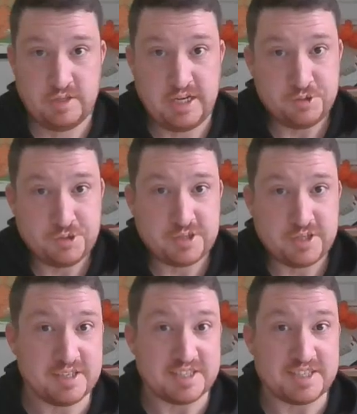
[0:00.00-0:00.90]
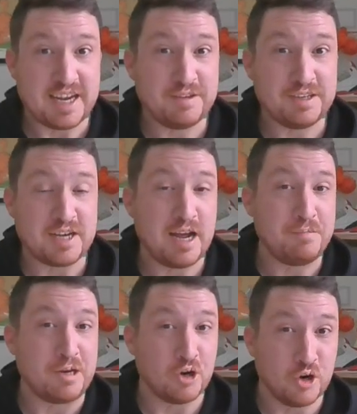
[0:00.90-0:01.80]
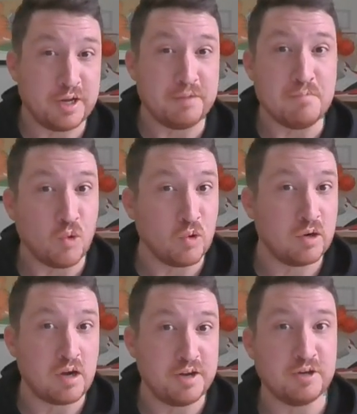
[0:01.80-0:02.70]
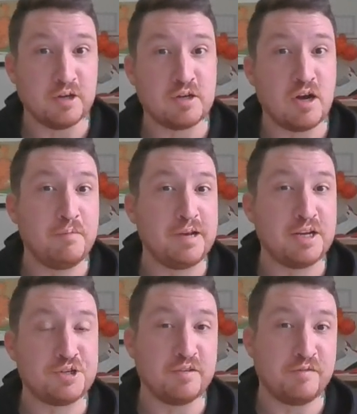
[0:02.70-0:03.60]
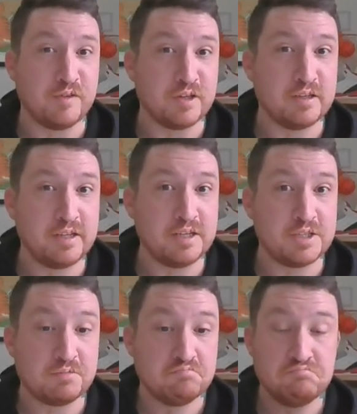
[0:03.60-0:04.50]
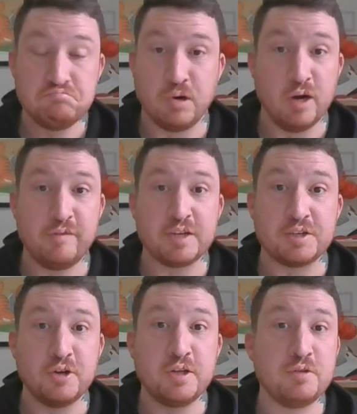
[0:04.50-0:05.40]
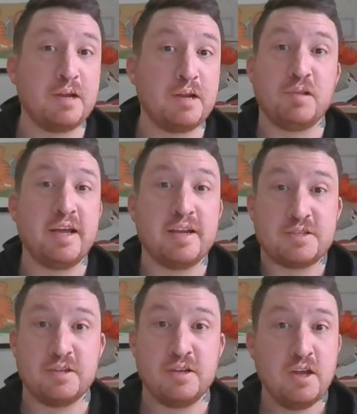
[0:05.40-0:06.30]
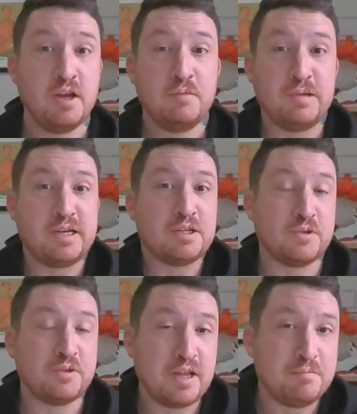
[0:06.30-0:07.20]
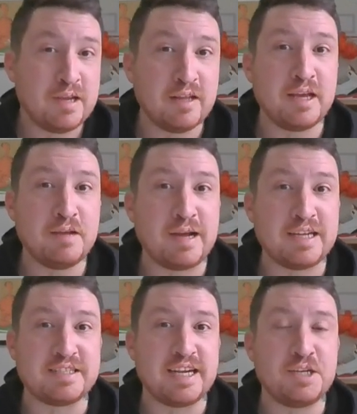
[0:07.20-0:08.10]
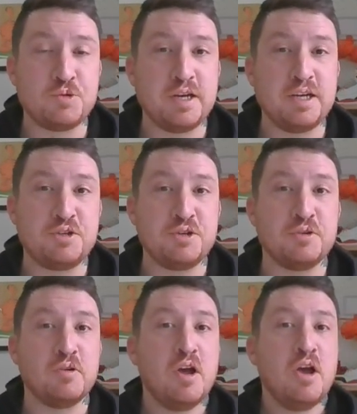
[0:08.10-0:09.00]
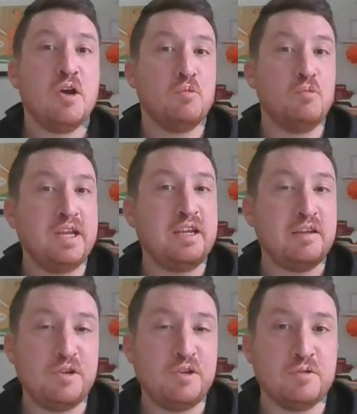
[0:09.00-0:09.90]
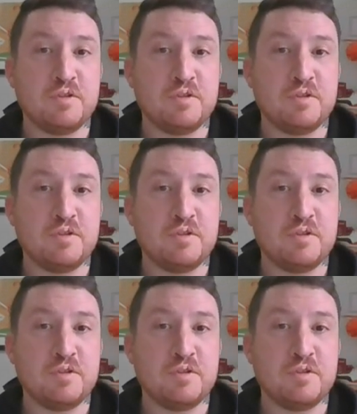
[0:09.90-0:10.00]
Interested in saving time and earning more on your accommodation affiliate links? Perfect, you're in the right place. Because with Let Me LA by Stay22, we give you